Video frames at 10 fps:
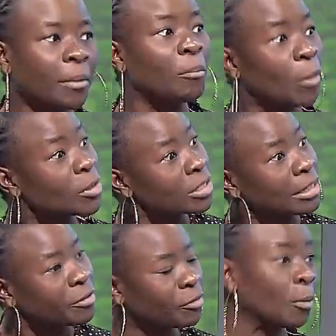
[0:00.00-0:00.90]

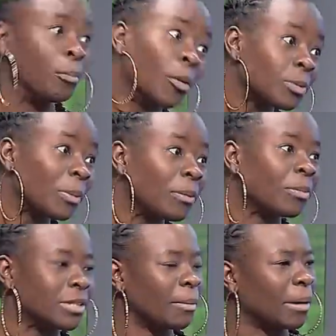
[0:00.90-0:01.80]
mostly for most mothers, people
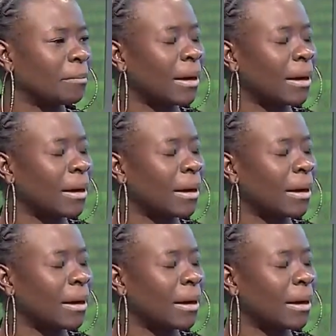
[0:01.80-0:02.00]
it's about yeah.